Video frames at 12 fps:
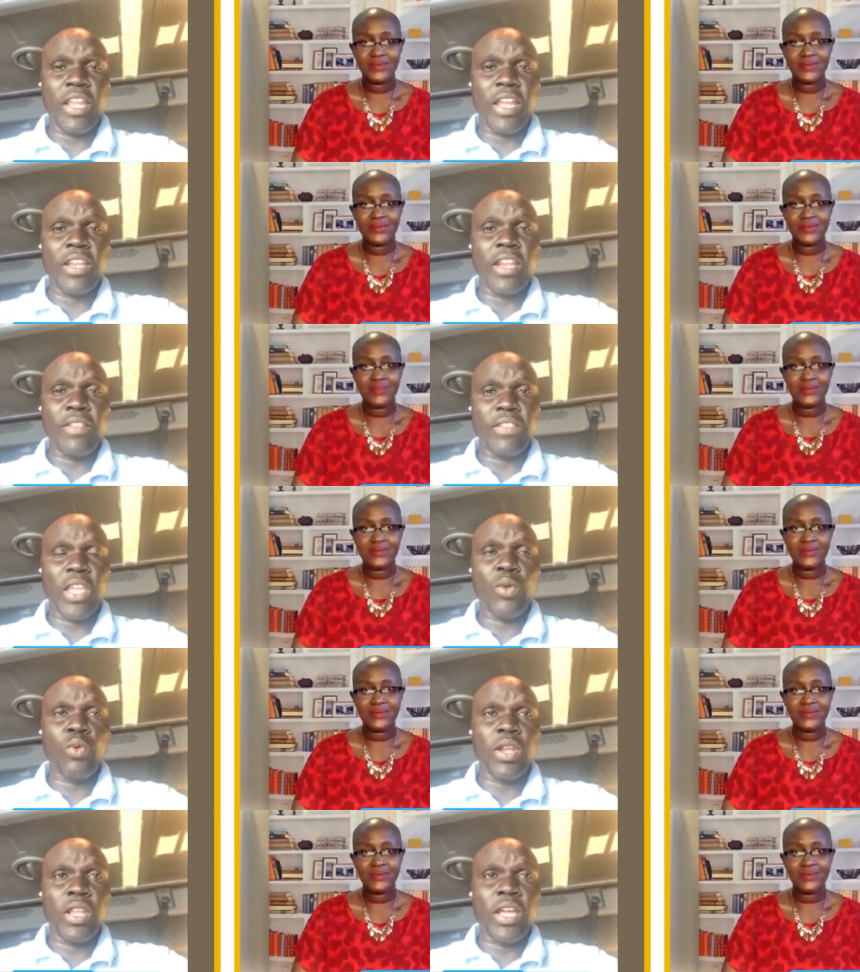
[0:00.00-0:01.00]
Speaker 1: and and and
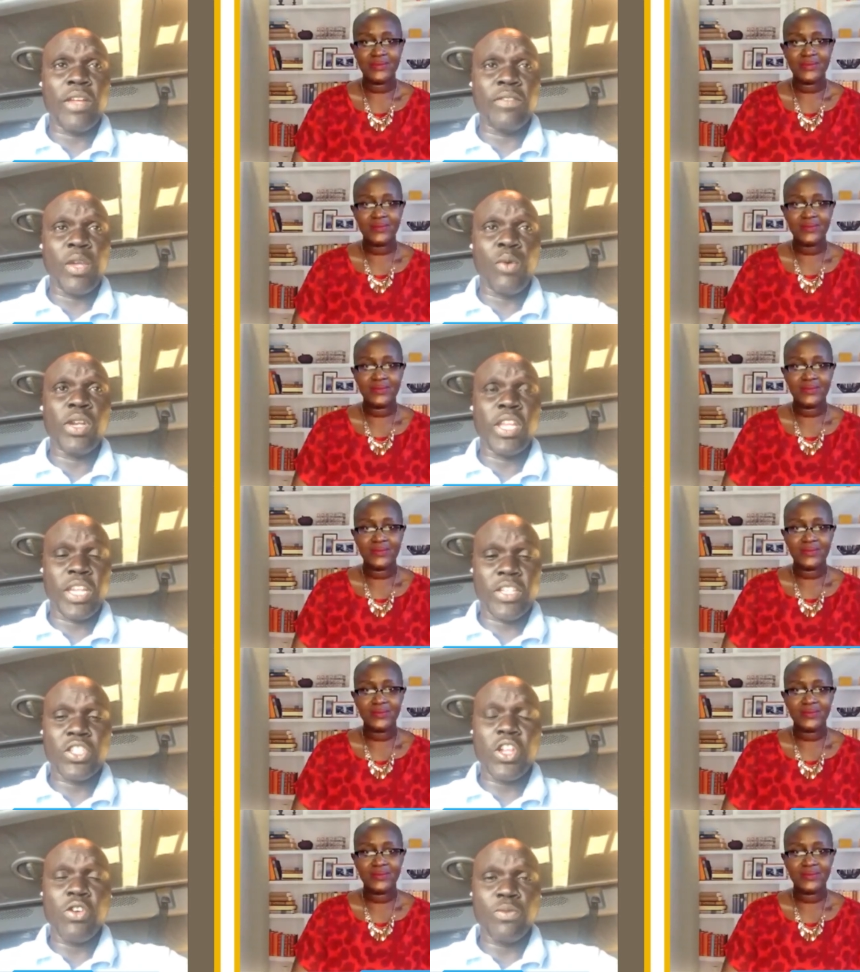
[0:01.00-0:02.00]
they will uh, they will
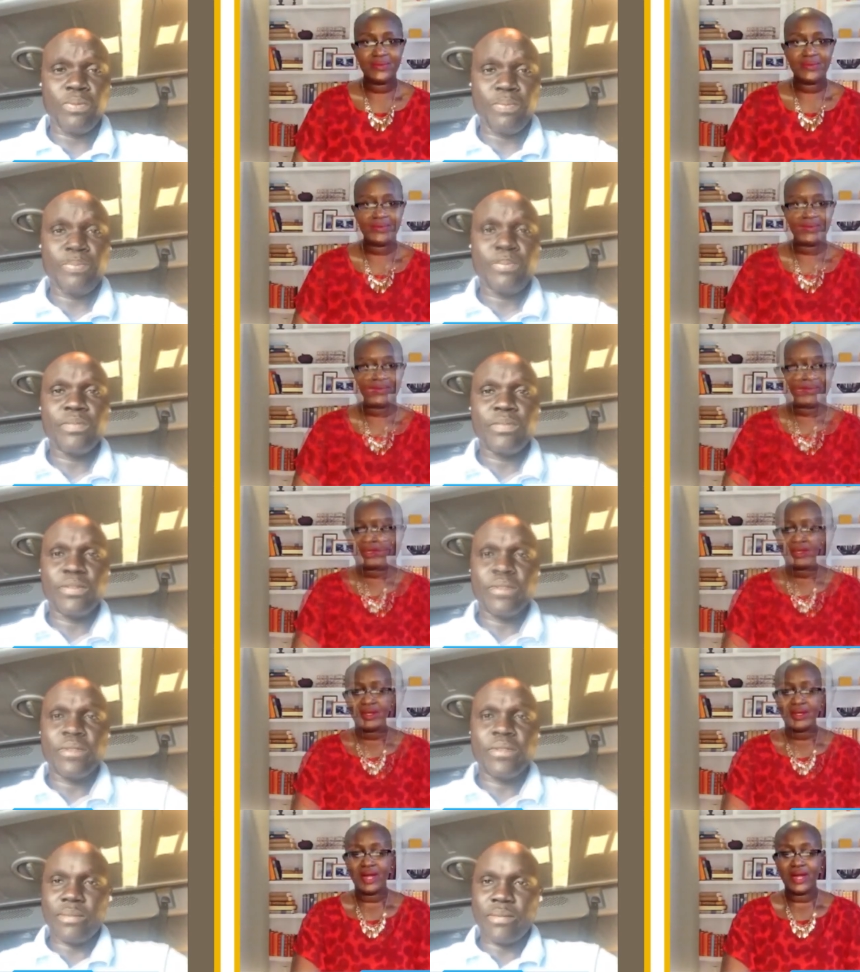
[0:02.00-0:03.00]
let us know.
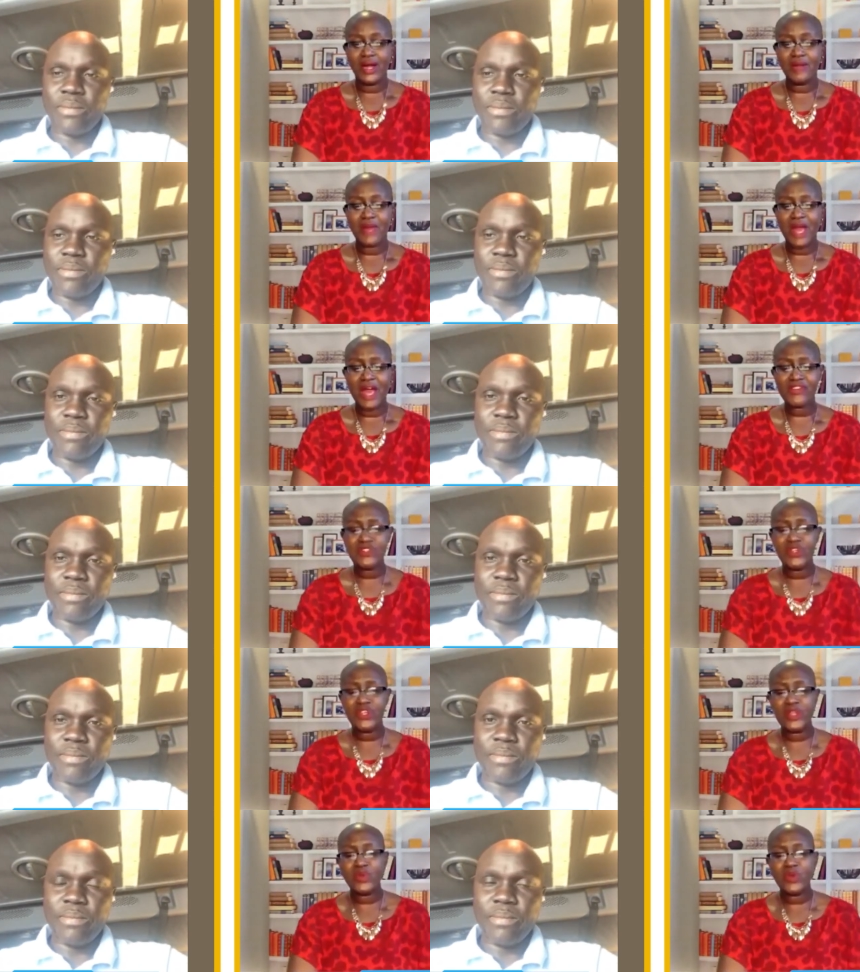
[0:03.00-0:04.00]
Speaker 2: Um, as
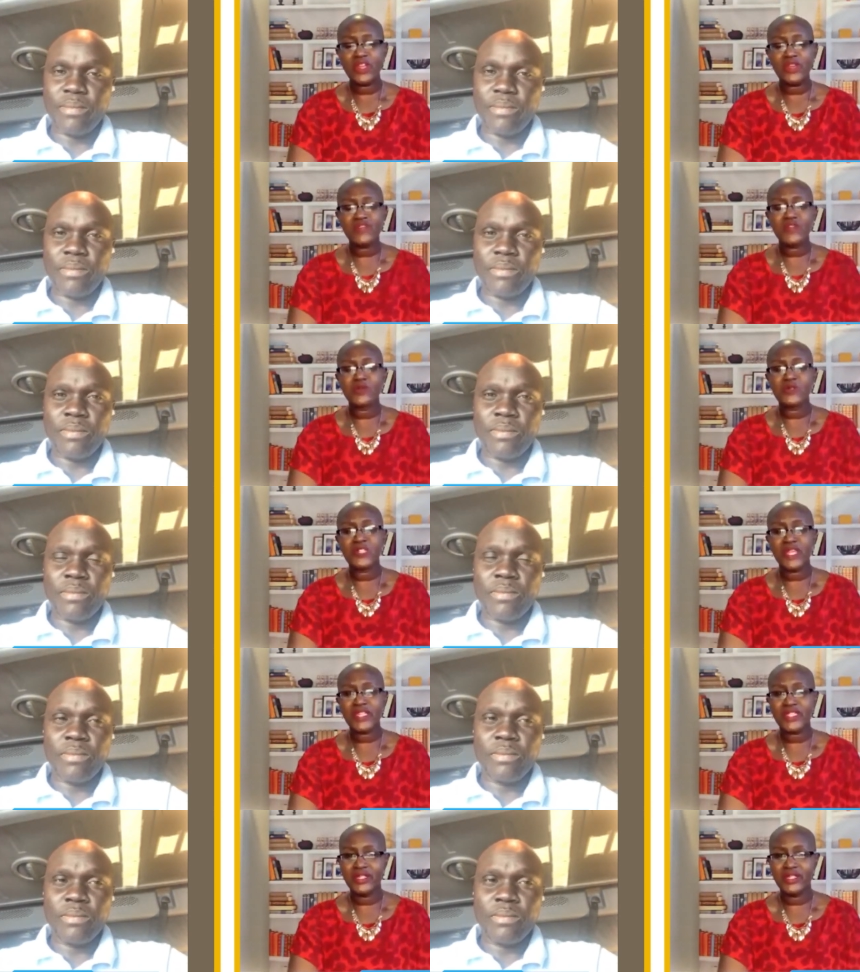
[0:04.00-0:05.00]
noted, one of the
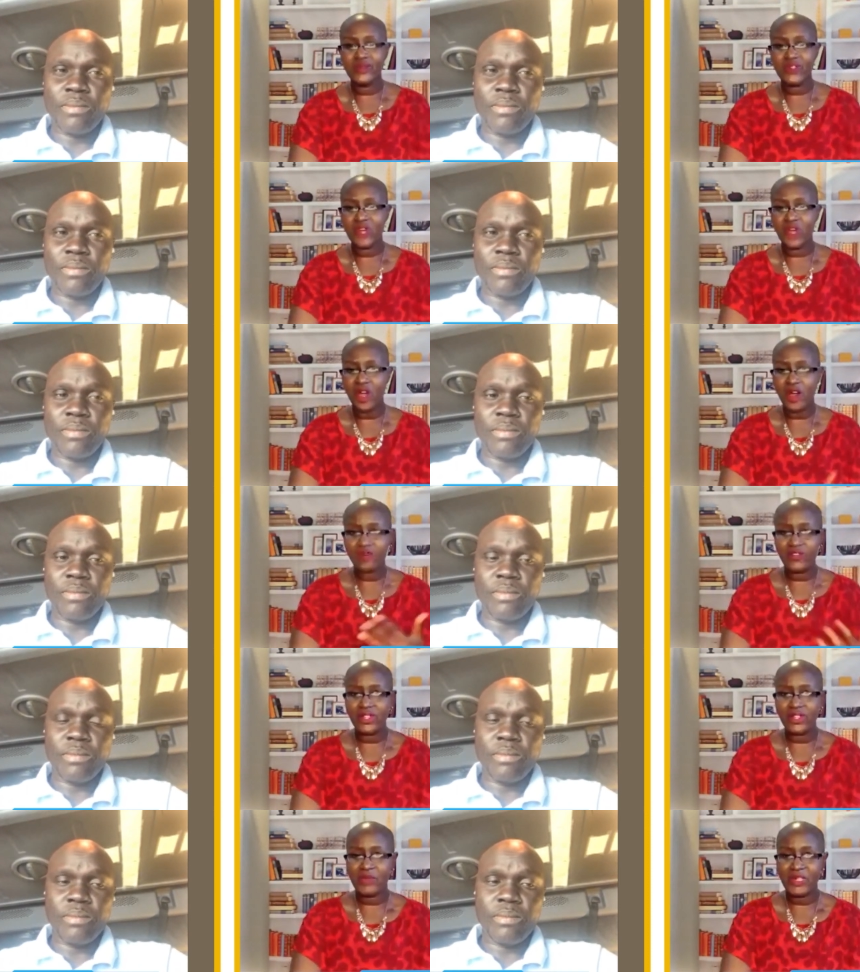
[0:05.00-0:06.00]
objectives of
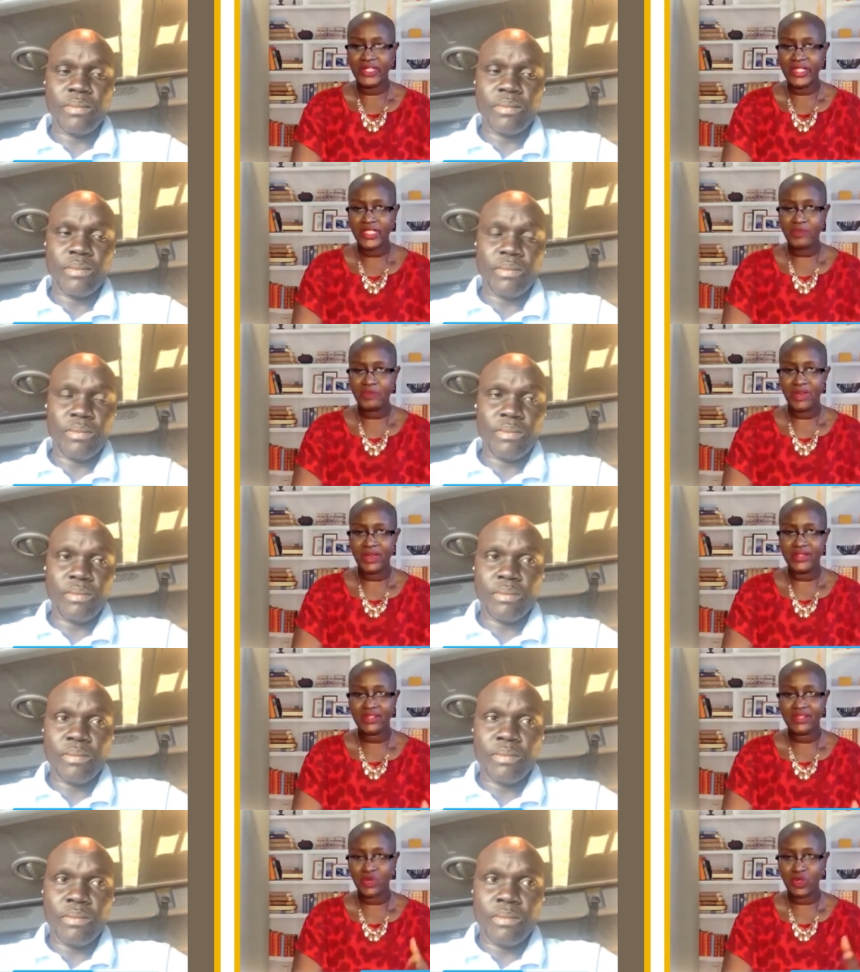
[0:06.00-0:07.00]
the
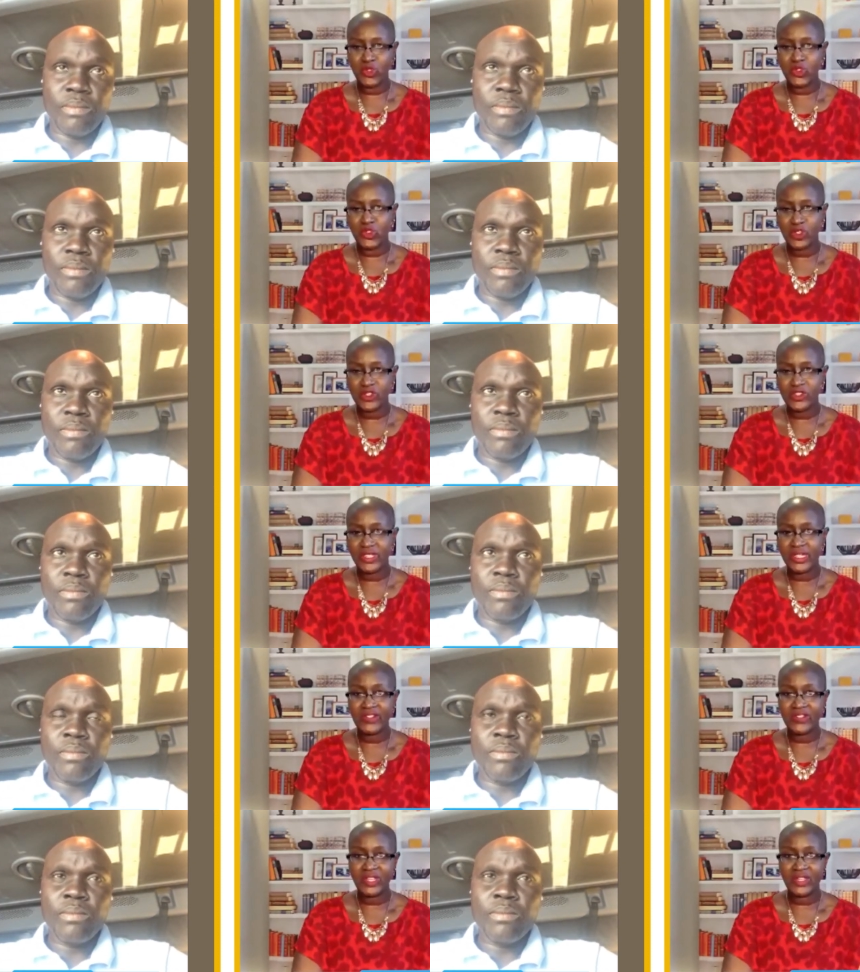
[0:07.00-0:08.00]
participants or concerned
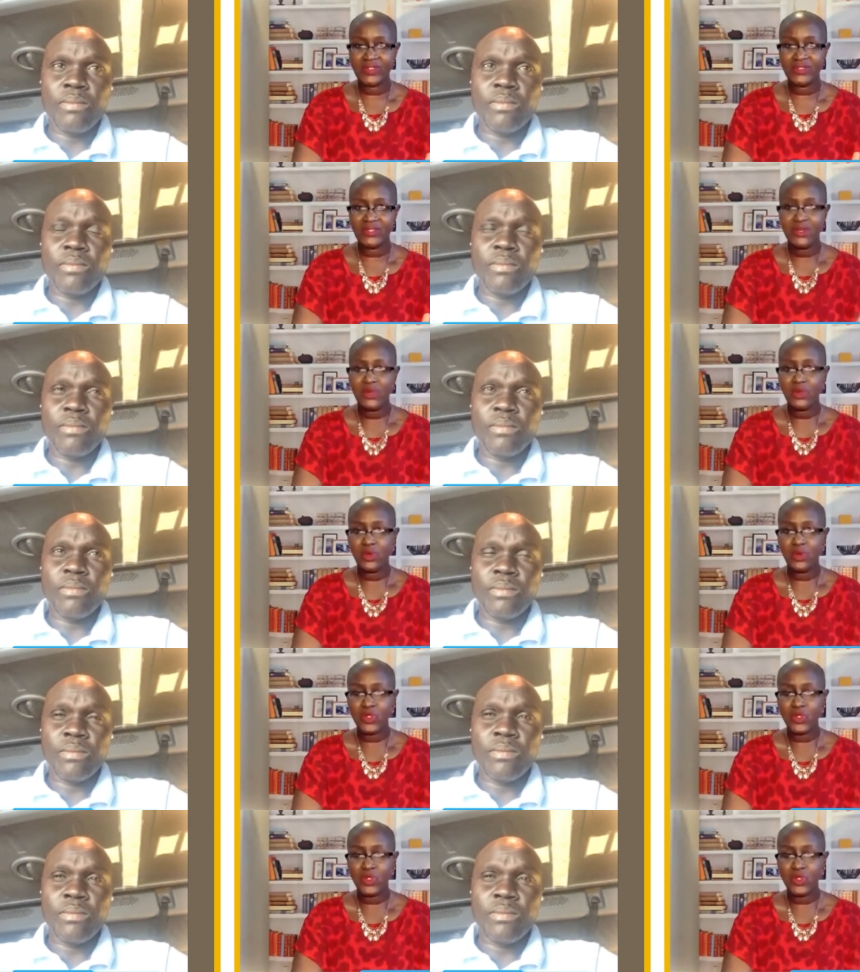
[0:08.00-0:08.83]
citizens who